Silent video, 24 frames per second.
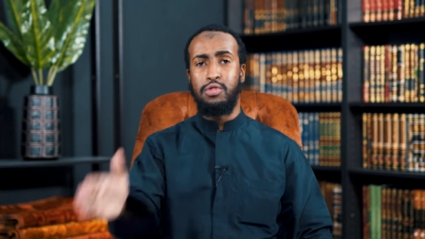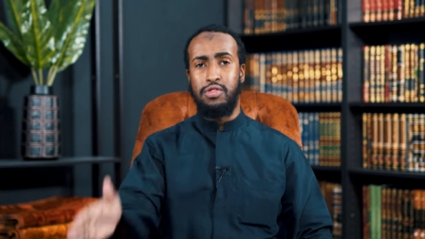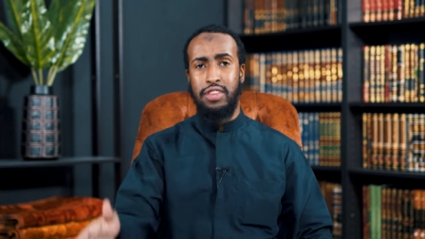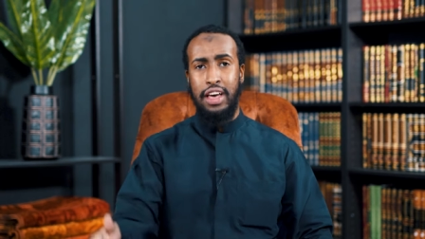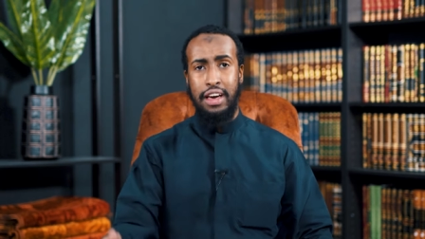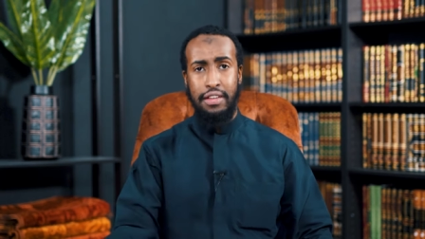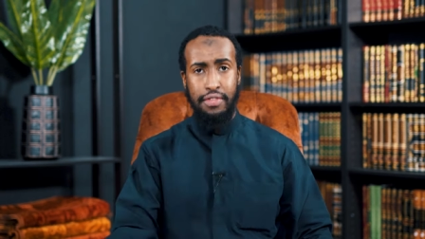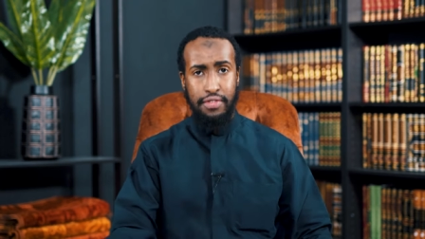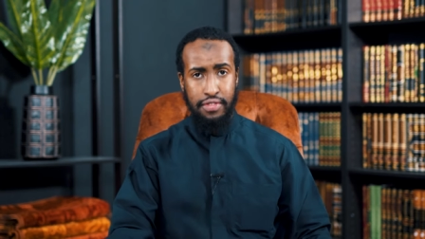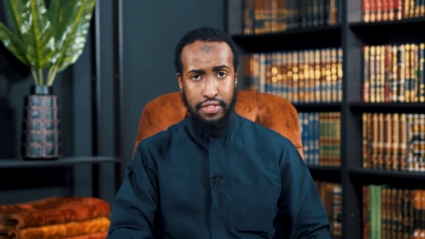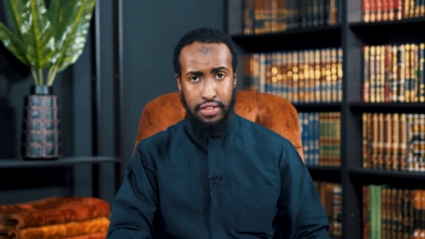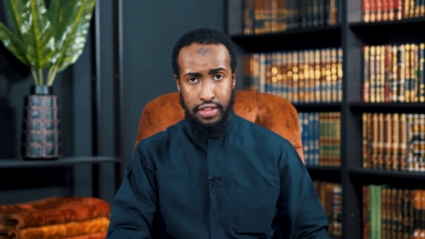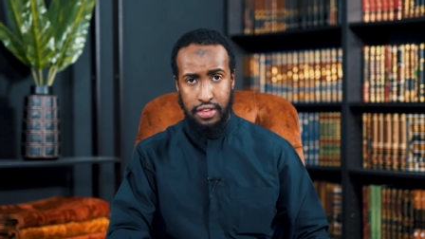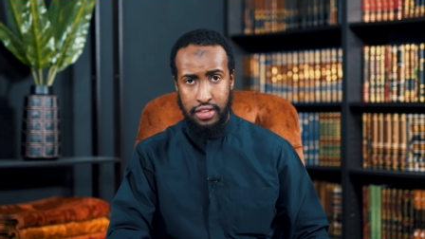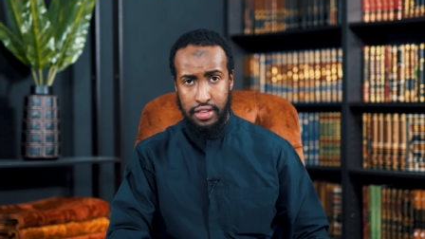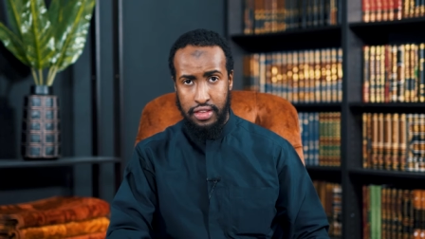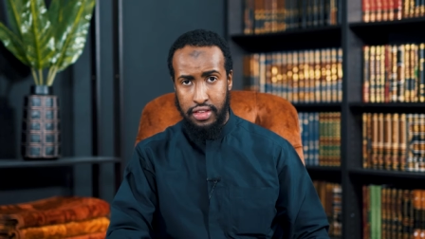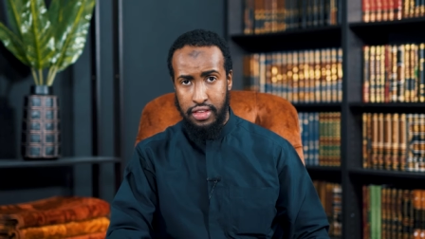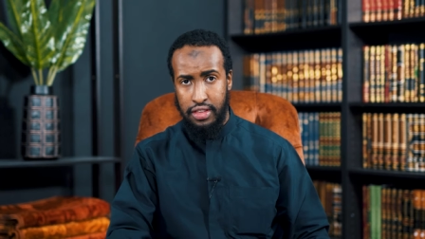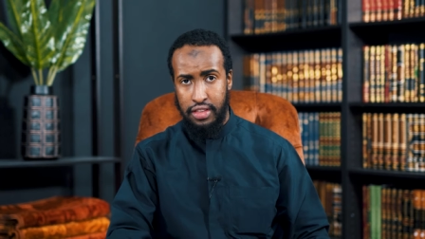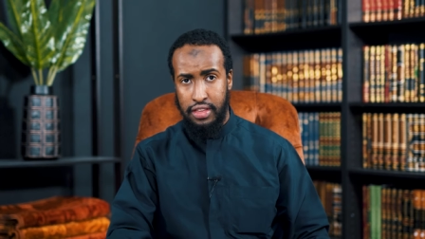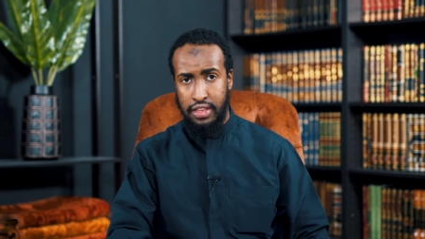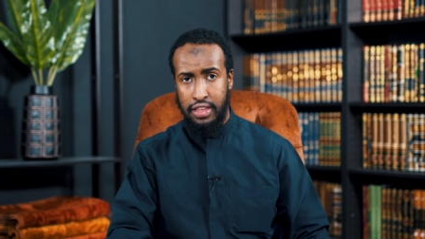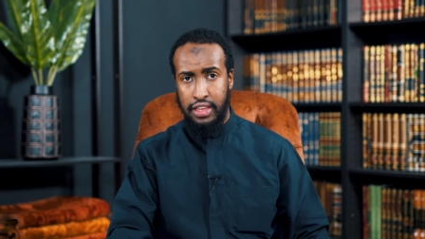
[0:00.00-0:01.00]
Mus'haf.
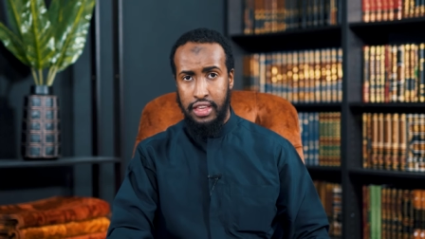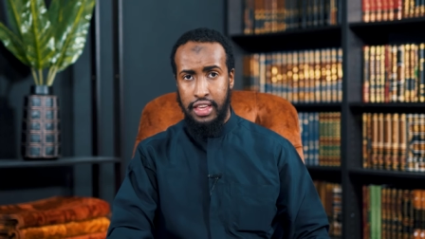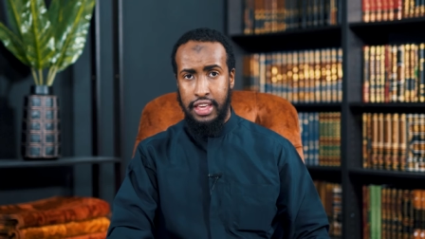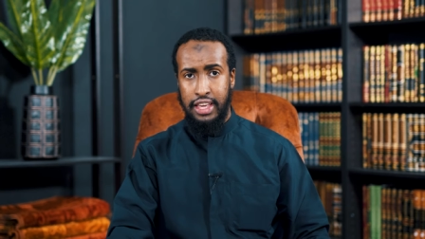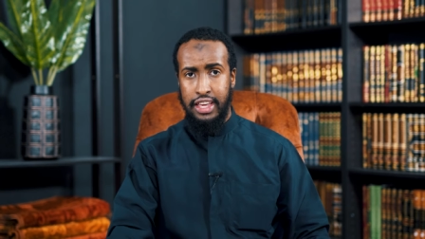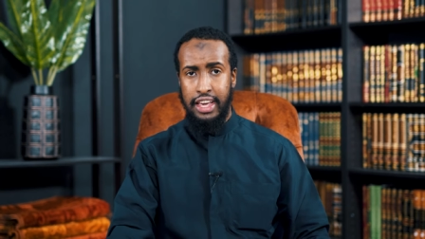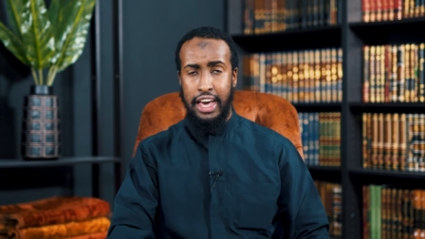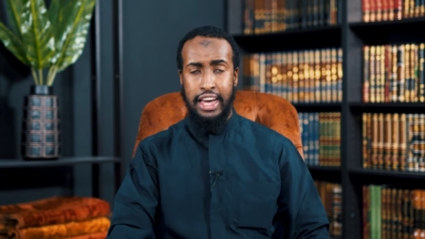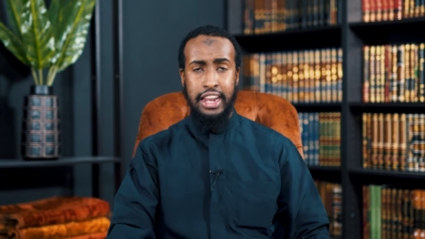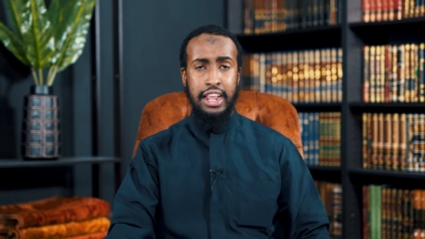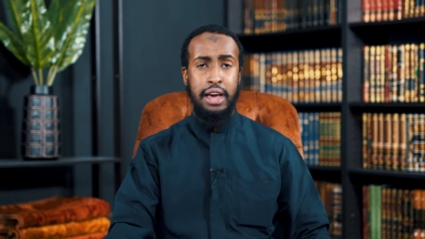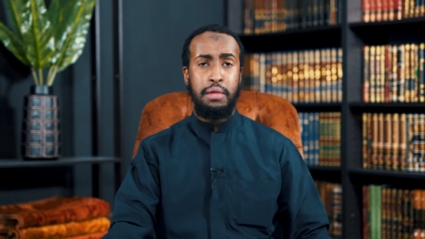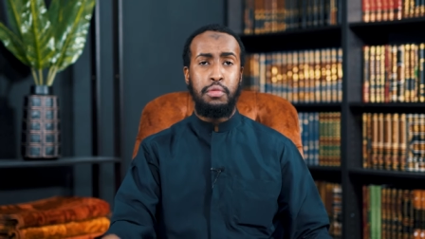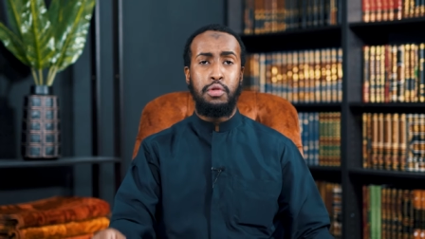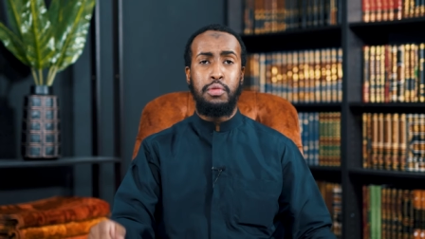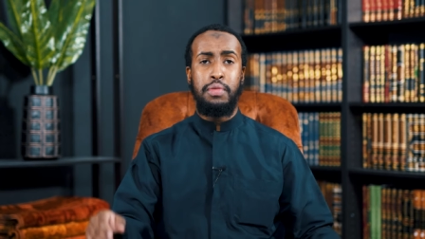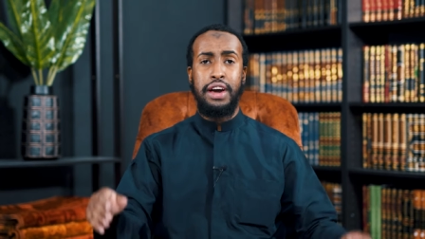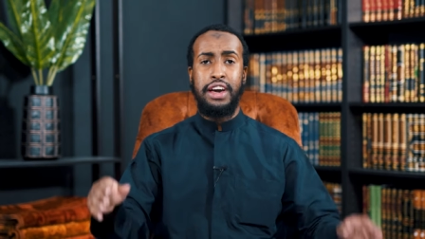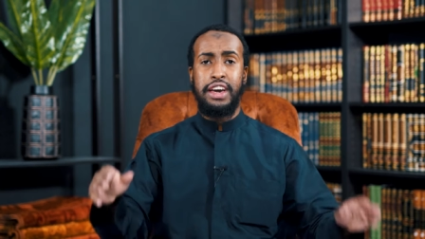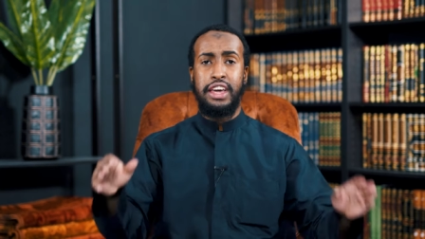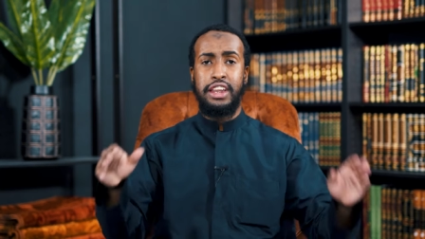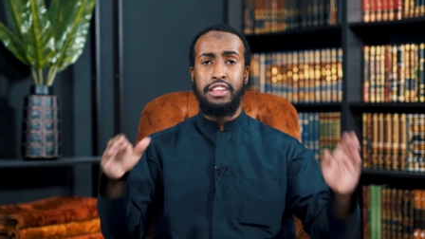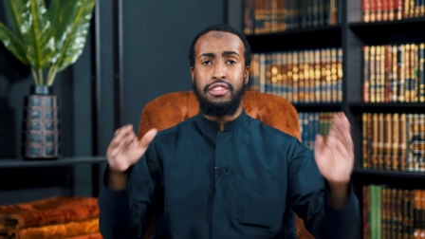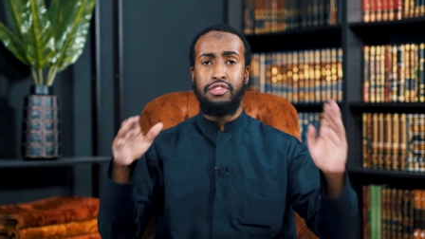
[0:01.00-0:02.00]
And Abu
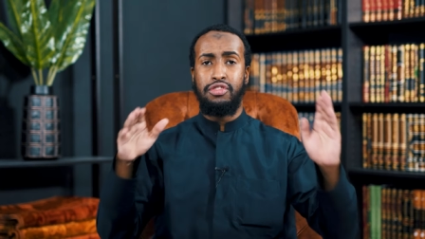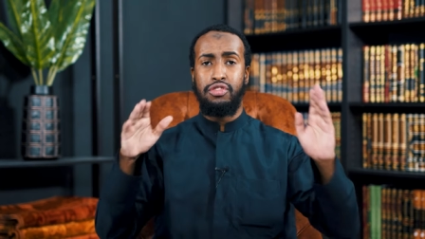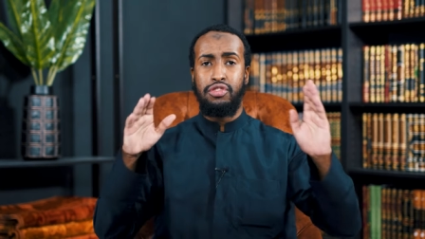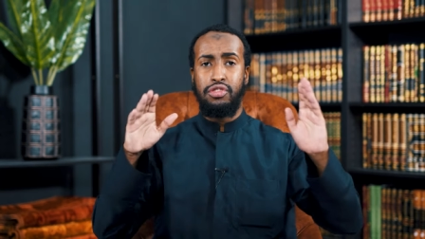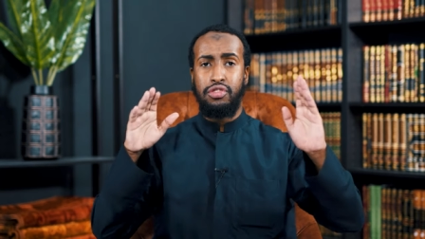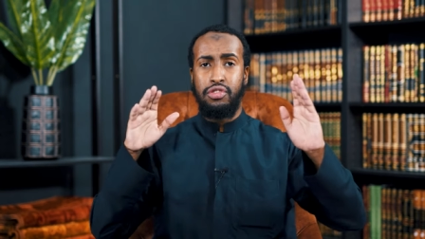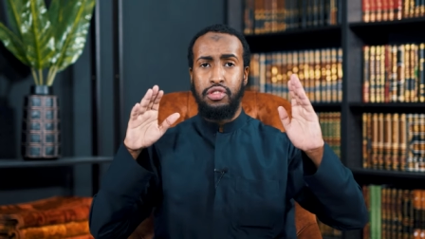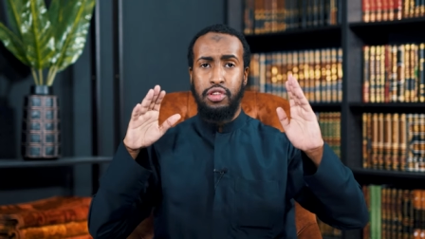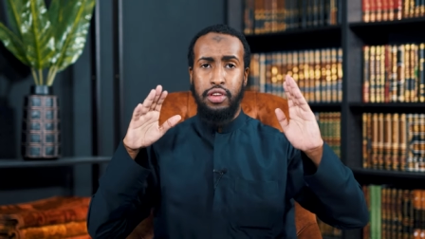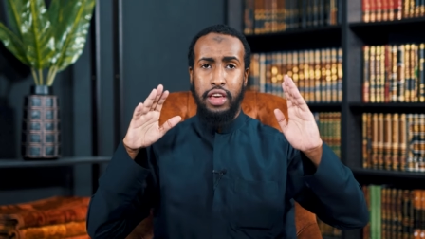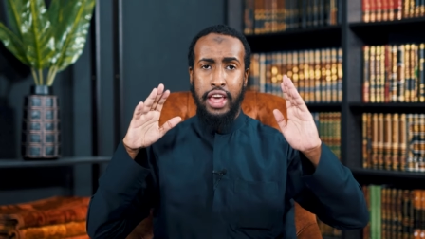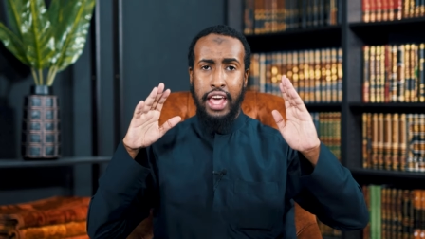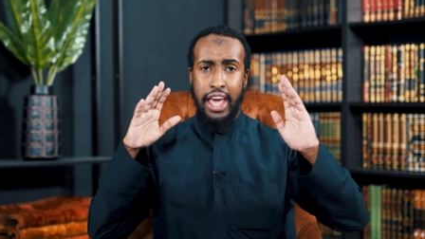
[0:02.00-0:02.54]
Bakr's